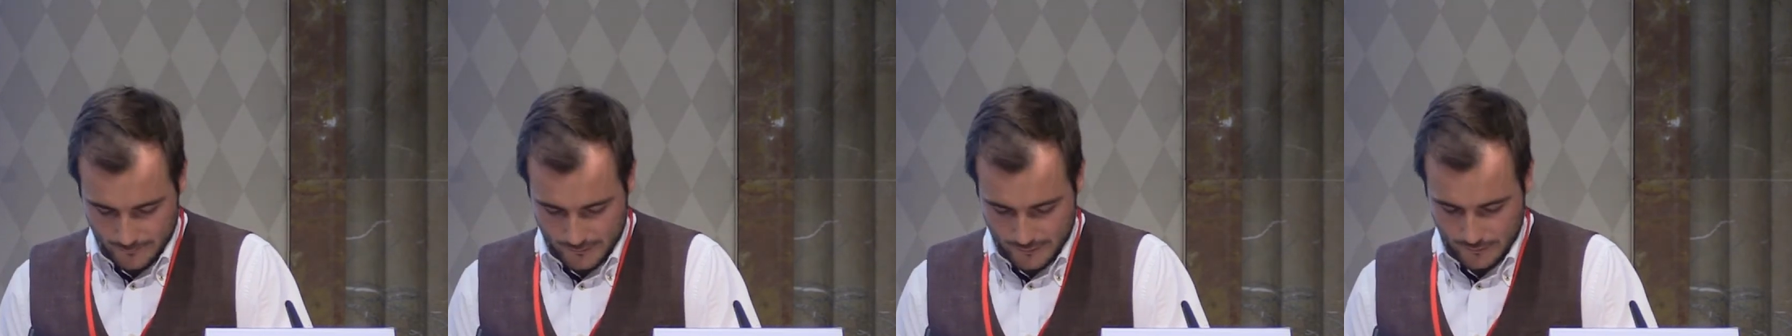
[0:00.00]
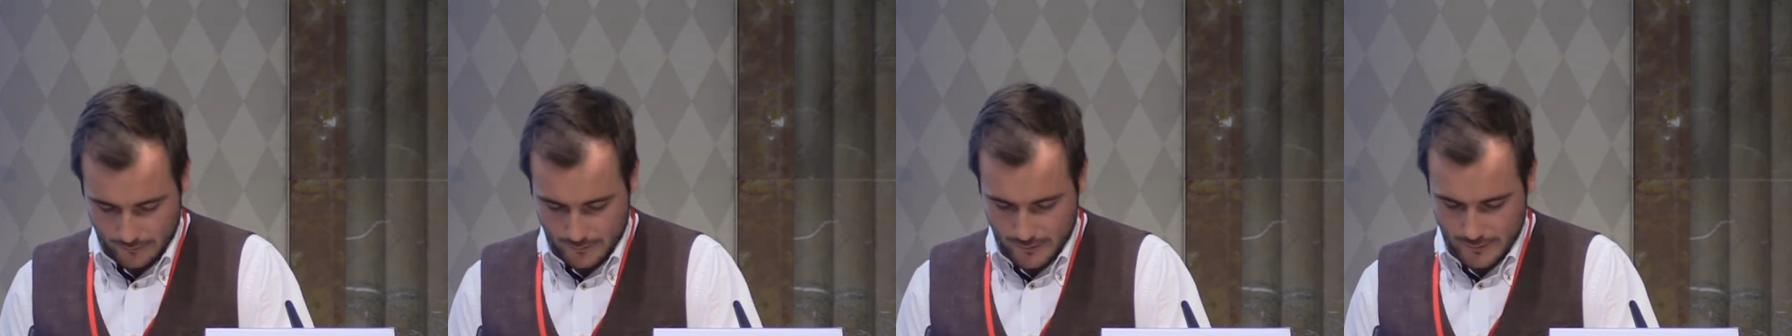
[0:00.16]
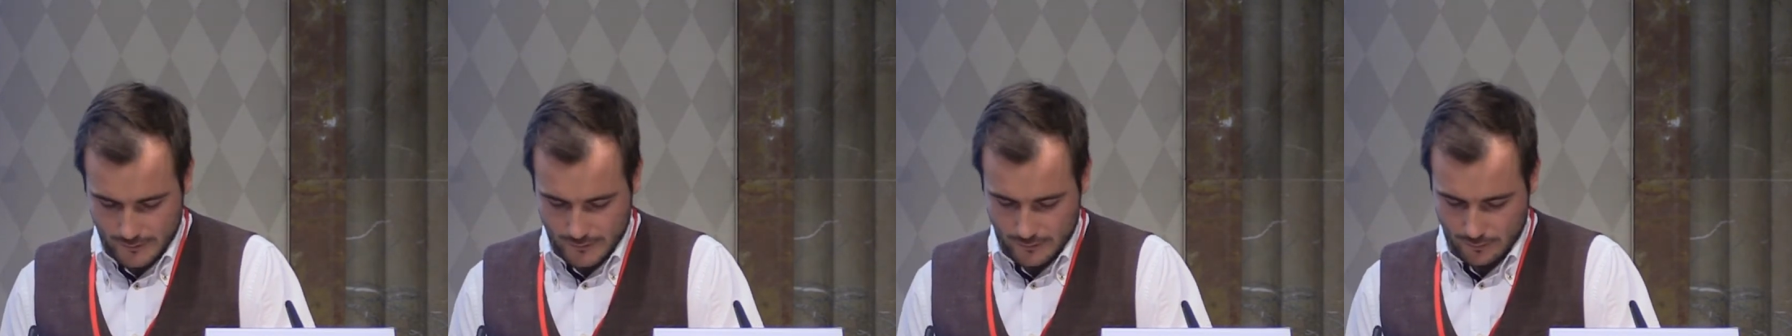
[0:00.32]

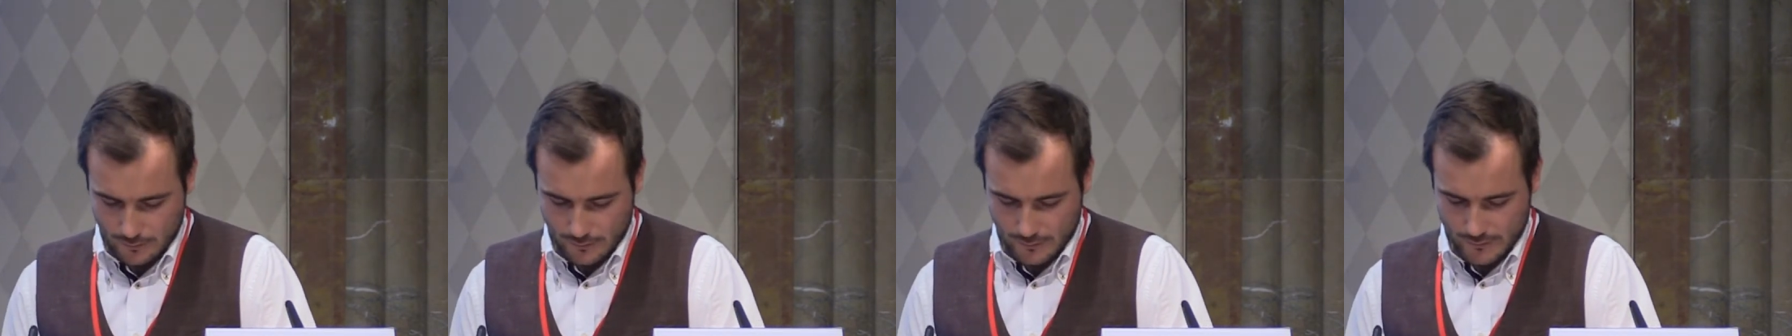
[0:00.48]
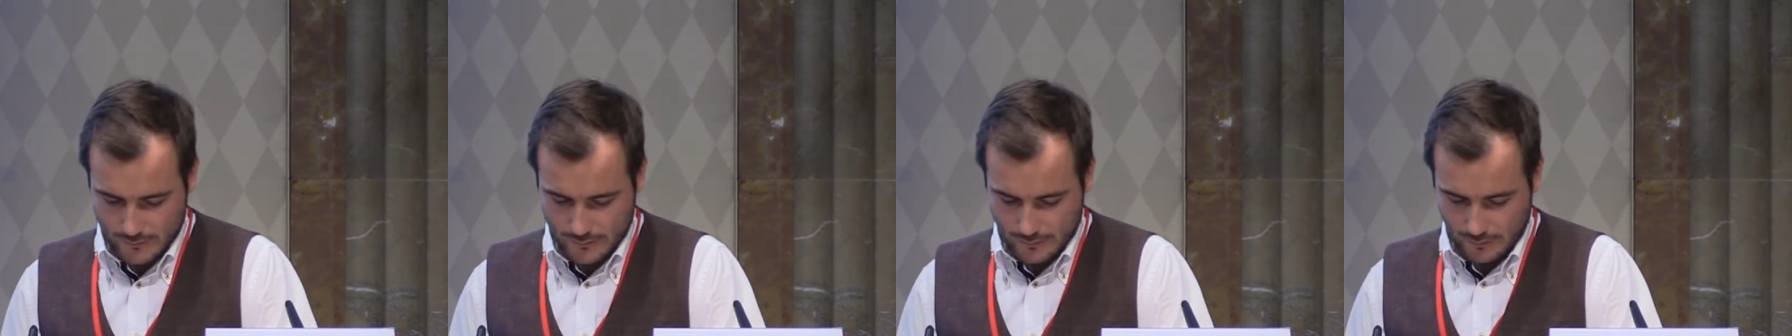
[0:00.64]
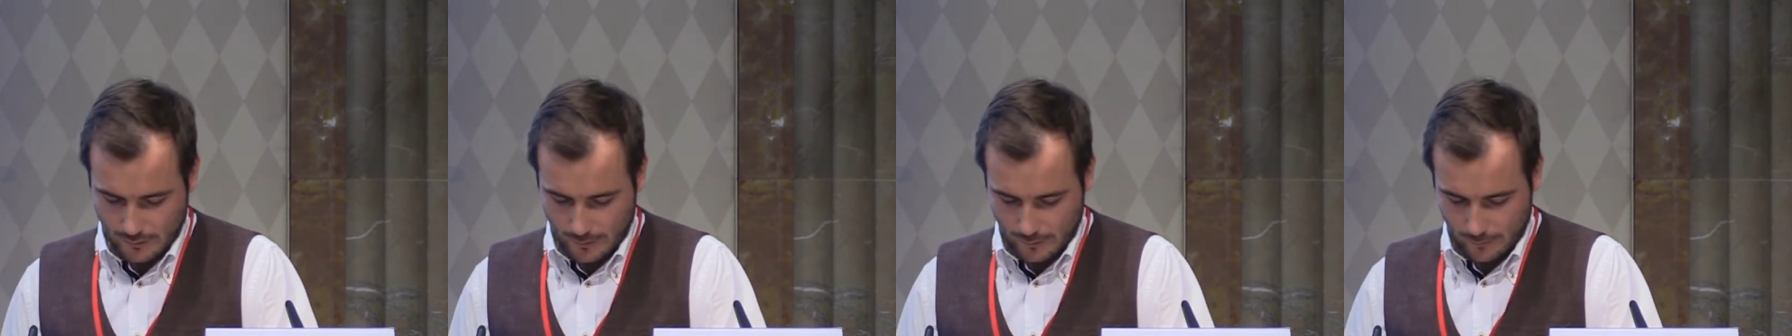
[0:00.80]
So this
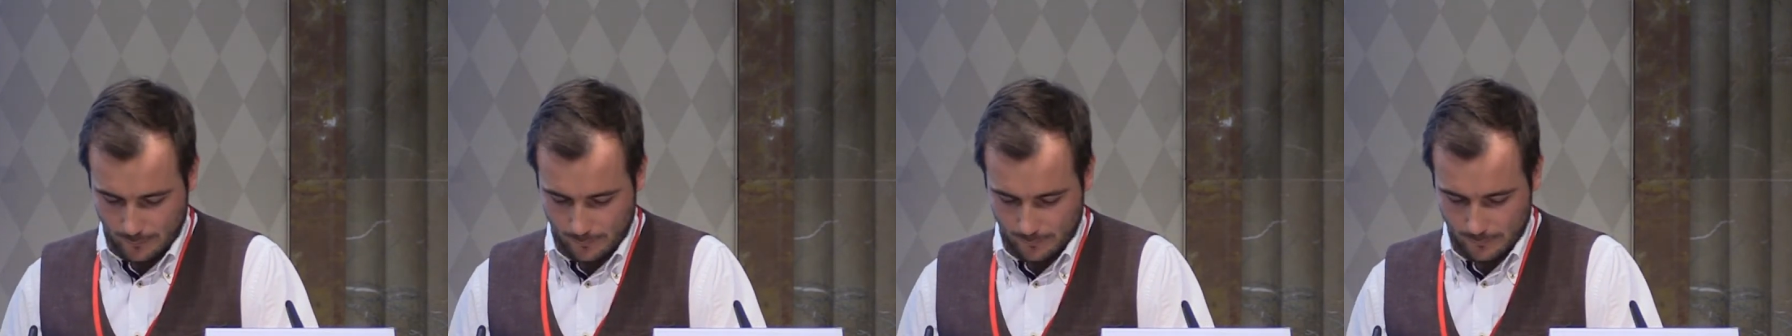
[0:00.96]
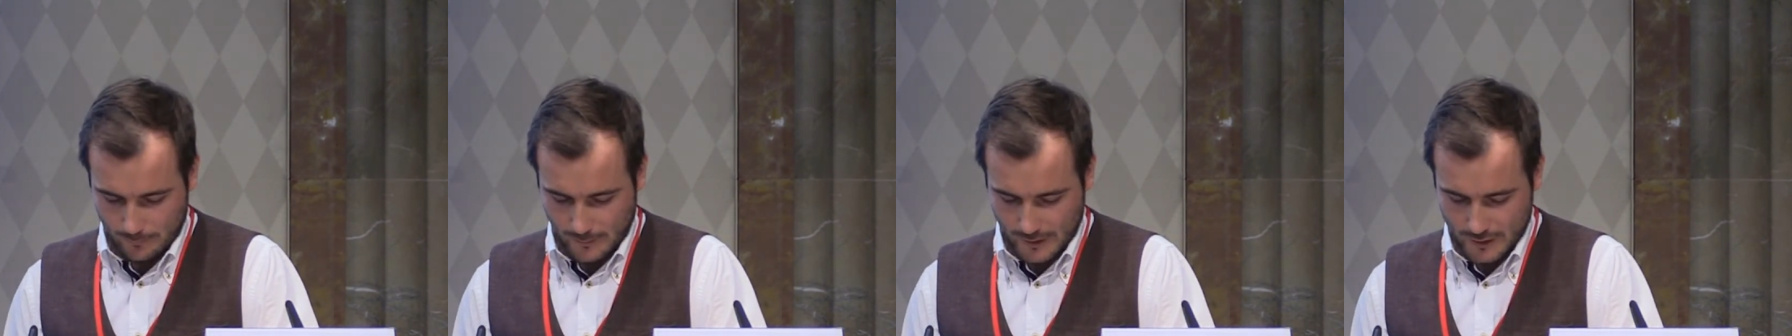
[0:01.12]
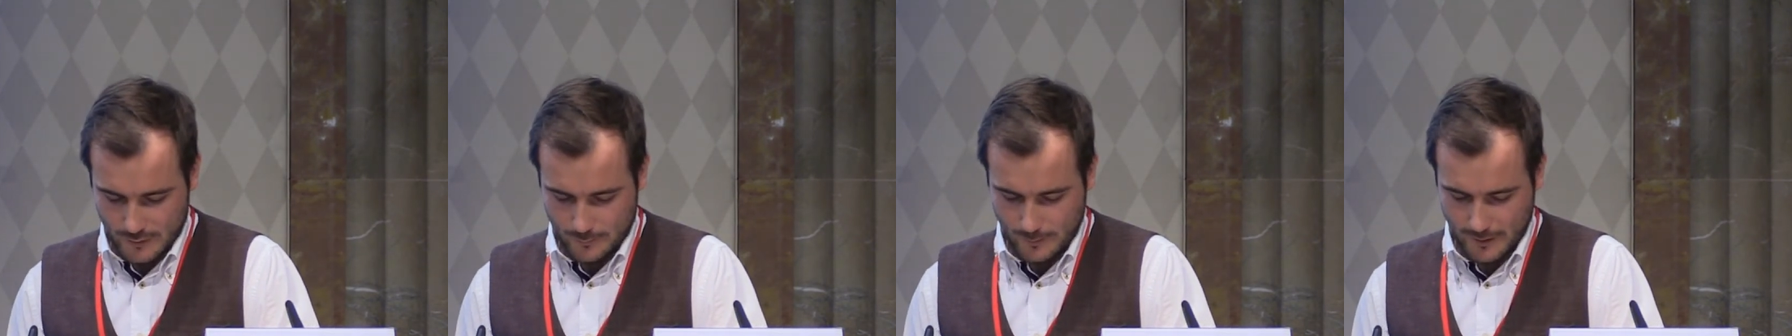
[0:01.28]
looks
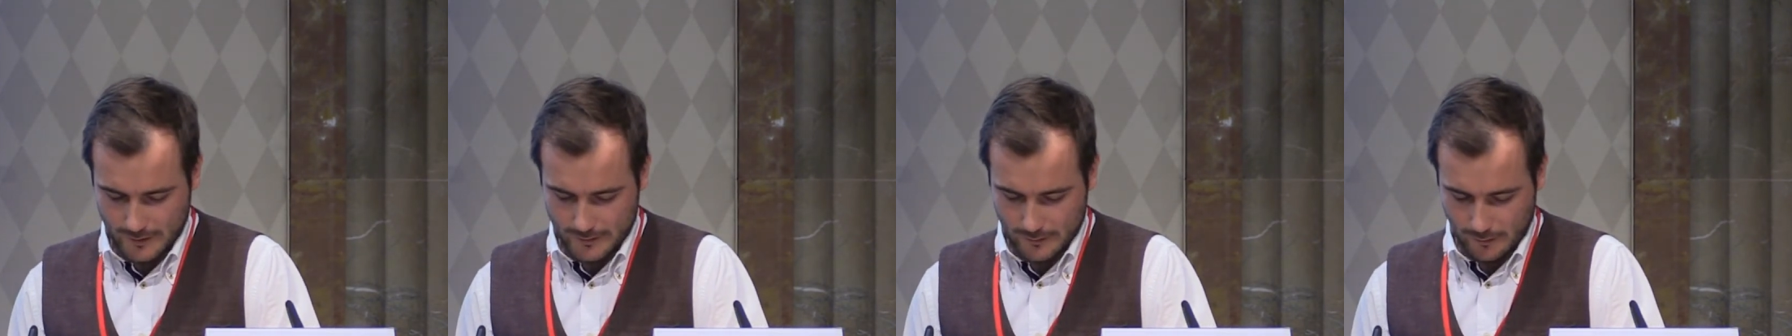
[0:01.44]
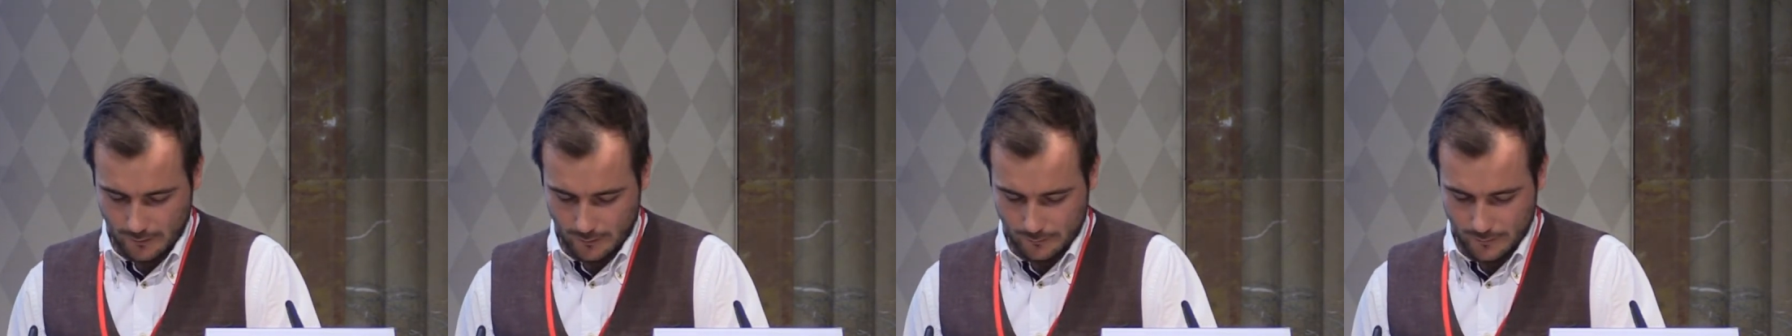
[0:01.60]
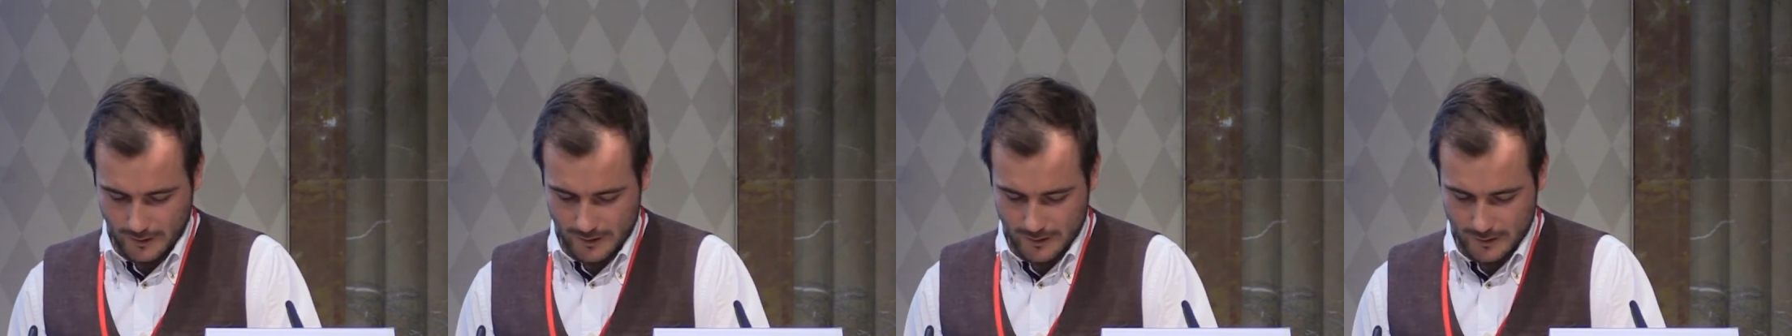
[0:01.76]
much better
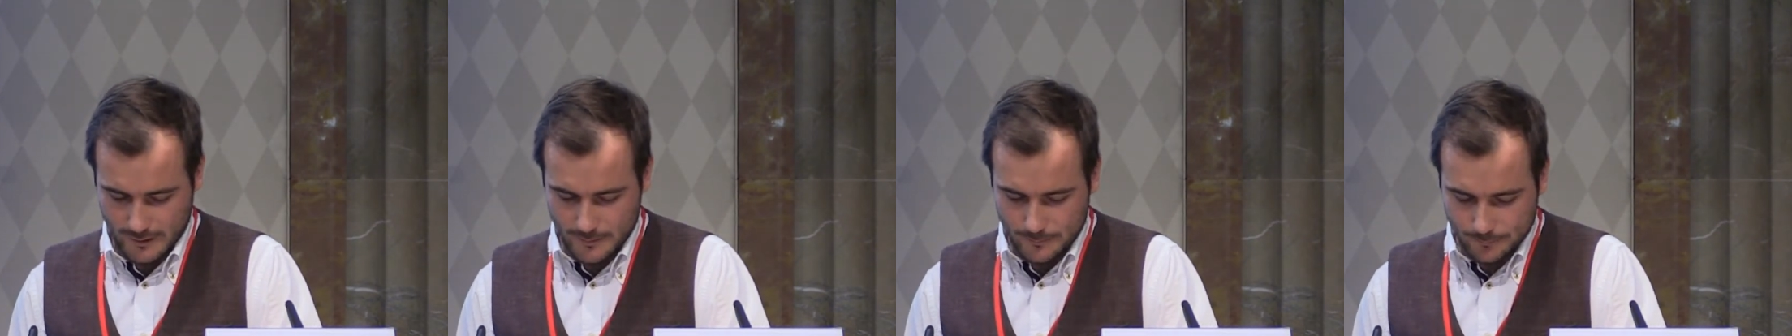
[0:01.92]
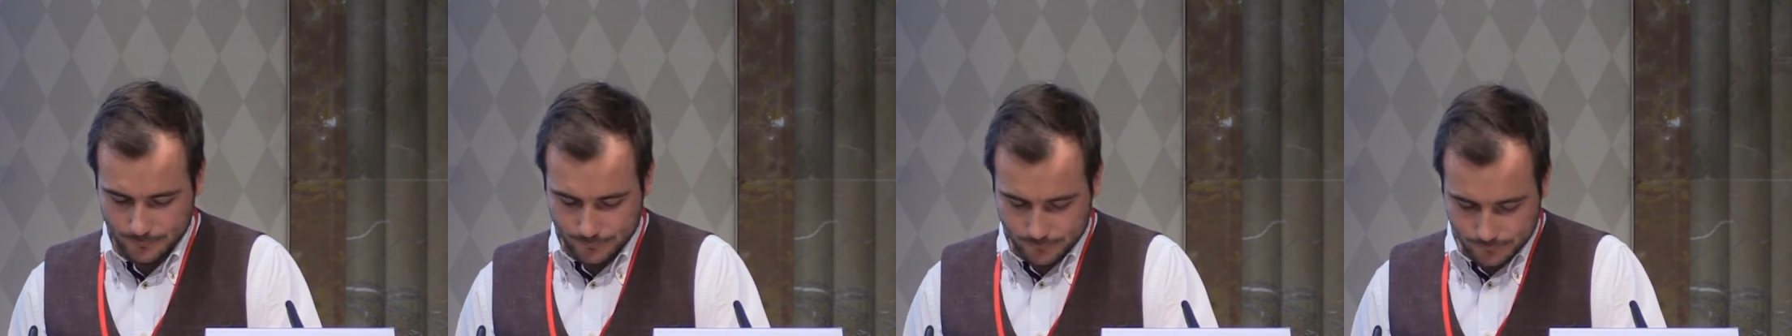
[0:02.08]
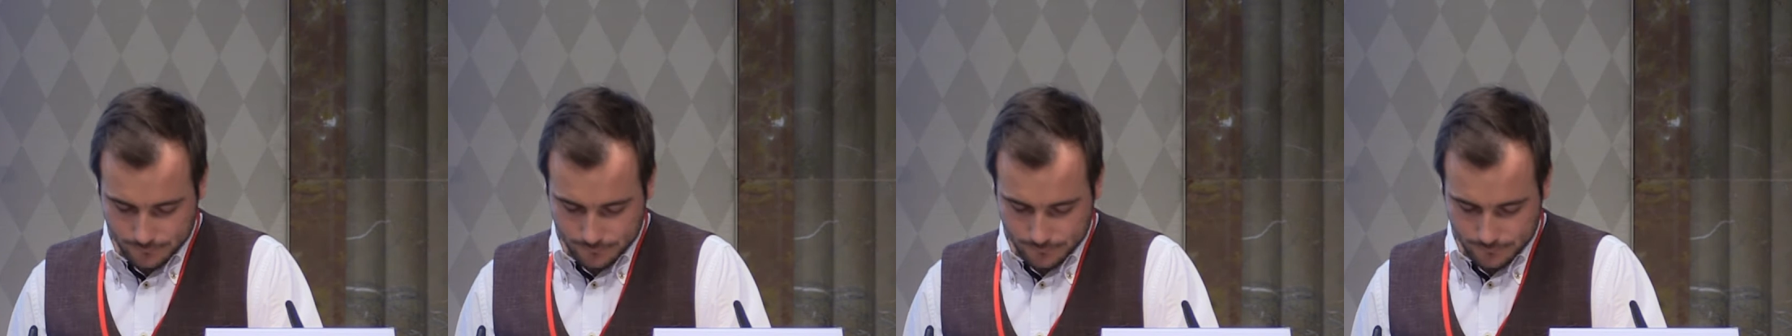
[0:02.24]
already.